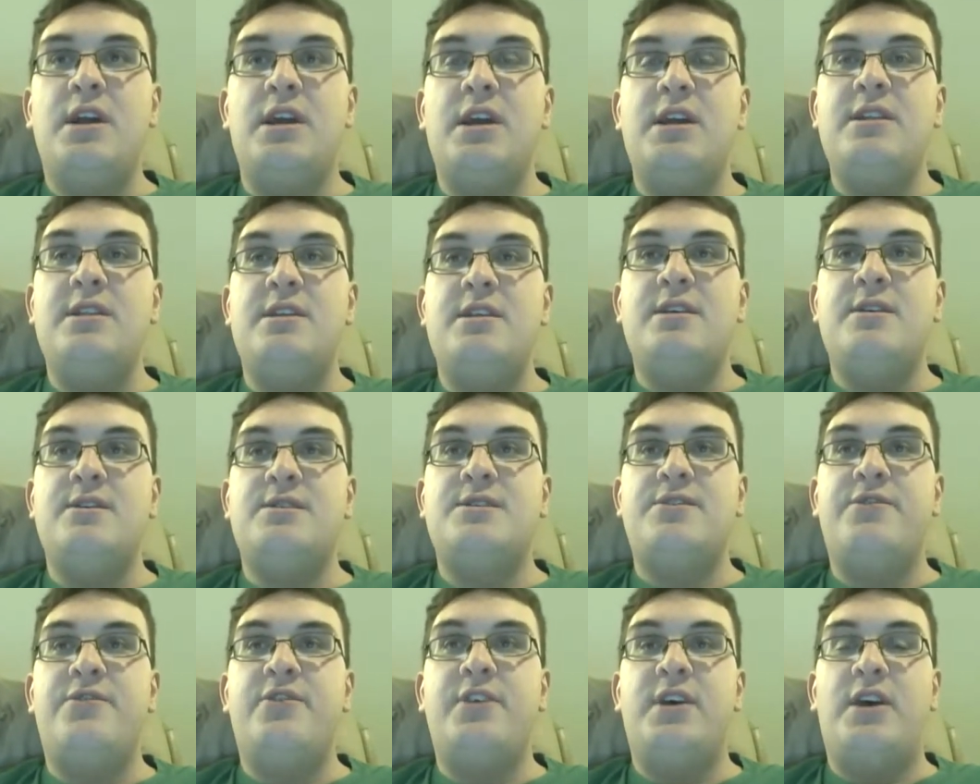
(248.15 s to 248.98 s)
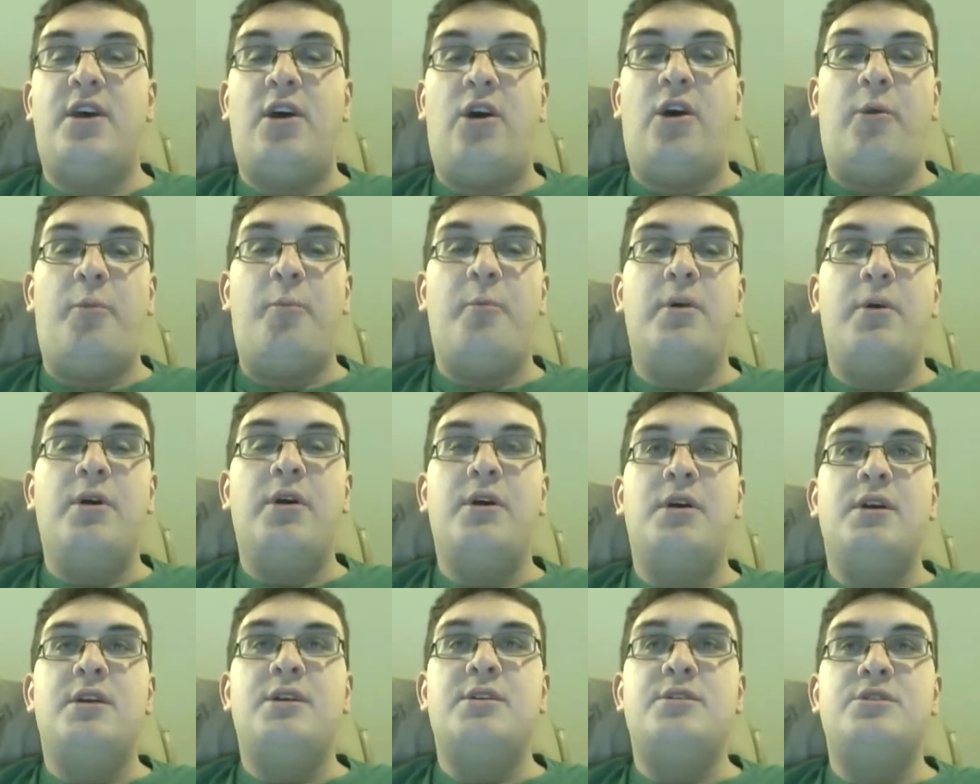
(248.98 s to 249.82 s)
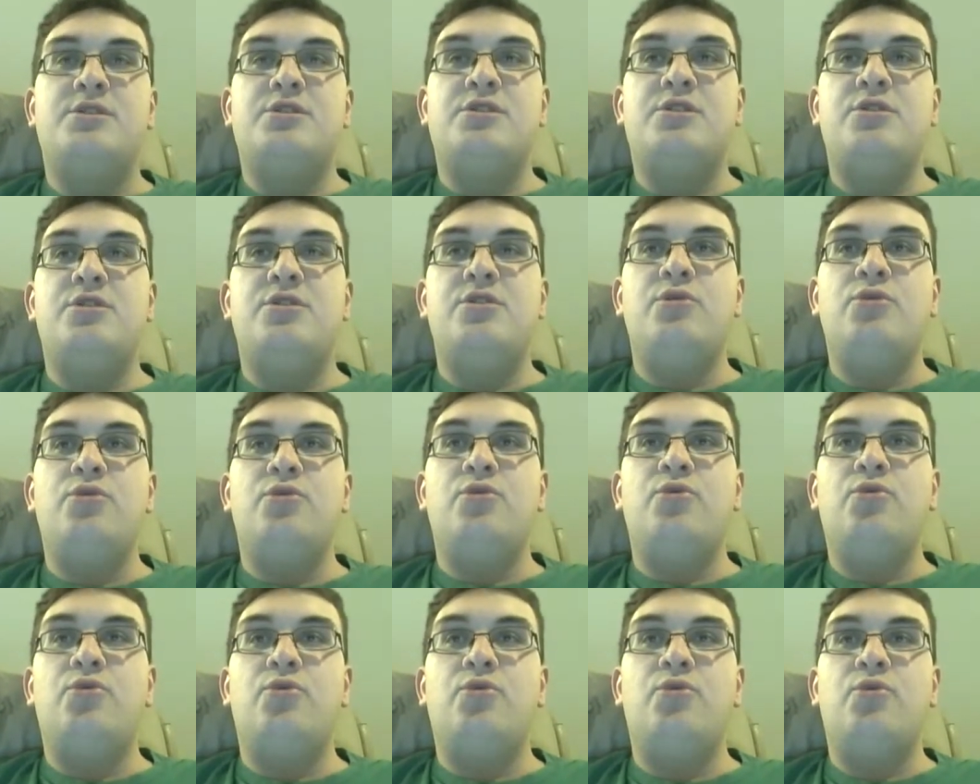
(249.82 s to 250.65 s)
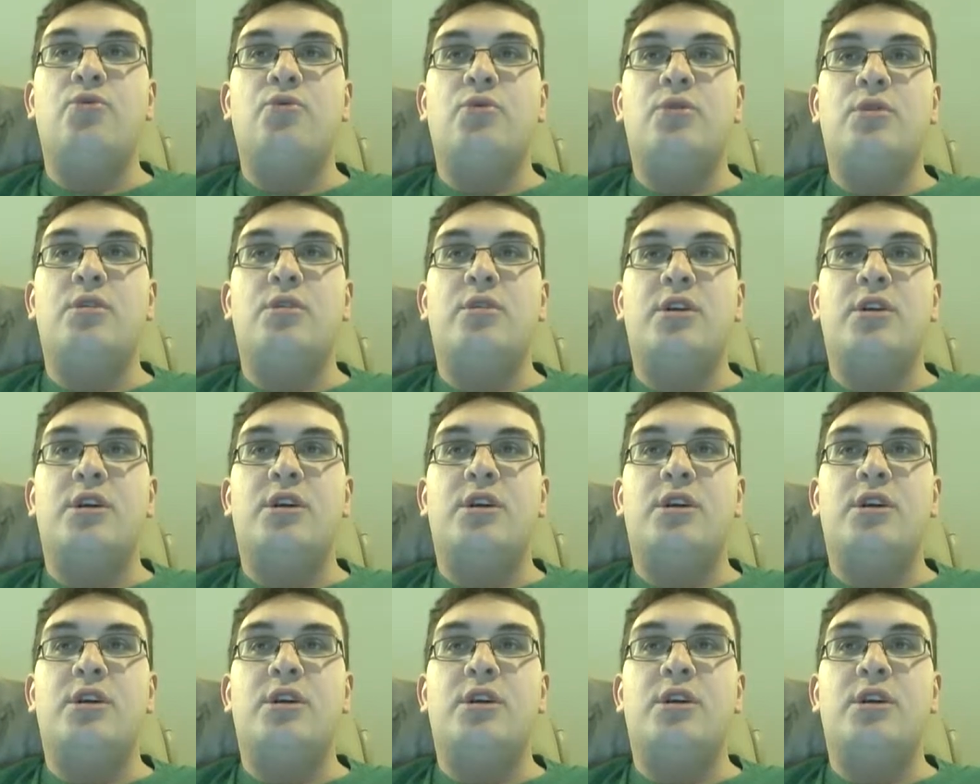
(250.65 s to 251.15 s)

in this film to